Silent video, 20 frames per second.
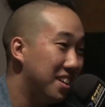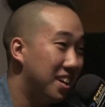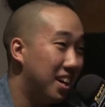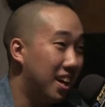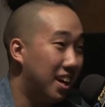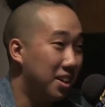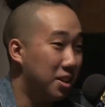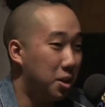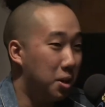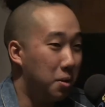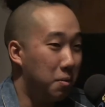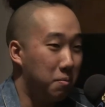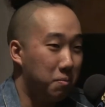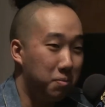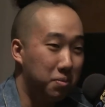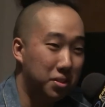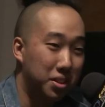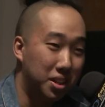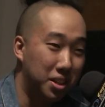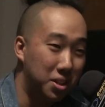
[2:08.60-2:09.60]
and
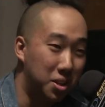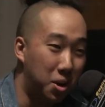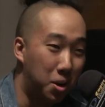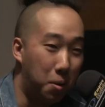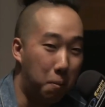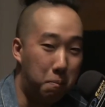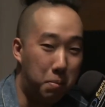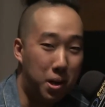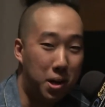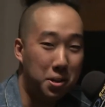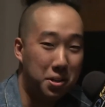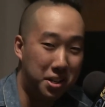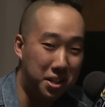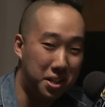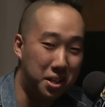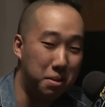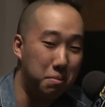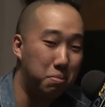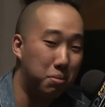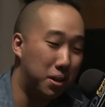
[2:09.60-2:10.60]
you know, ball
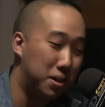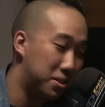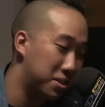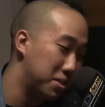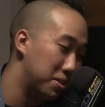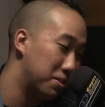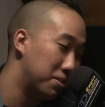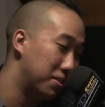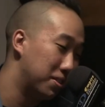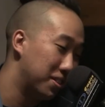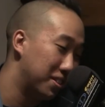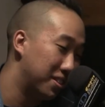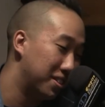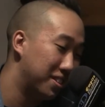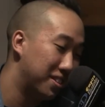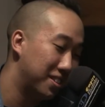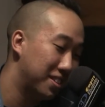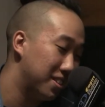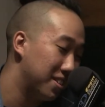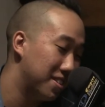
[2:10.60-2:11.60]
didn't impress no one.
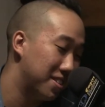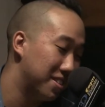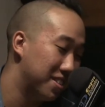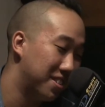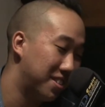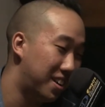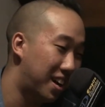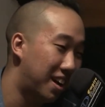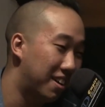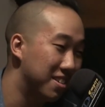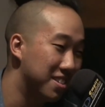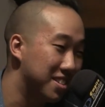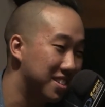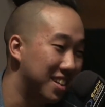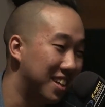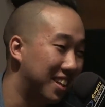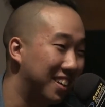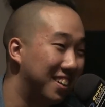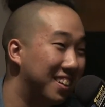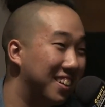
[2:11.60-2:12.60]
So I was
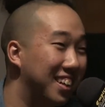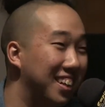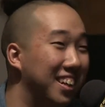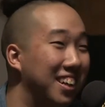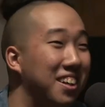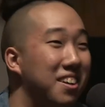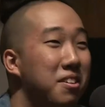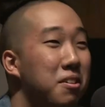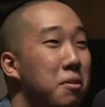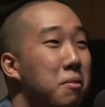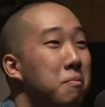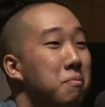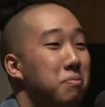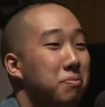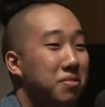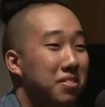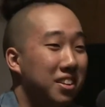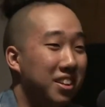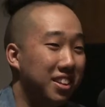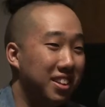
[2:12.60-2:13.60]
like, okay. Koreans don't give
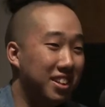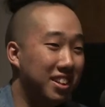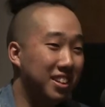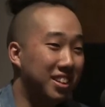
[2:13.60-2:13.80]
a fuck